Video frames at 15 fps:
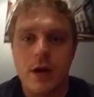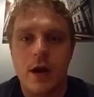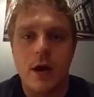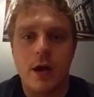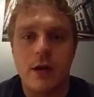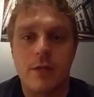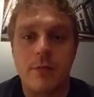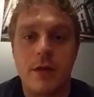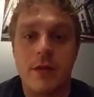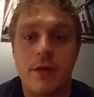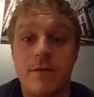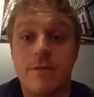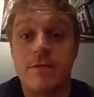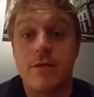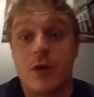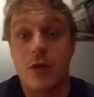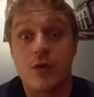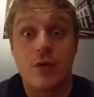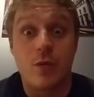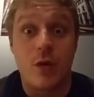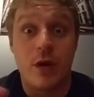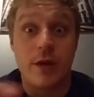It'll be the
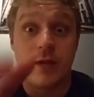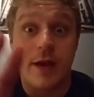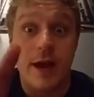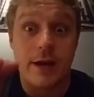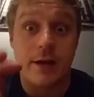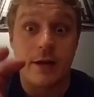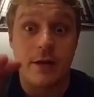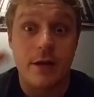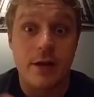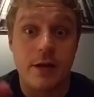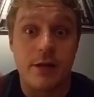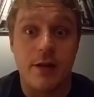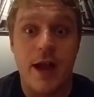first one technically because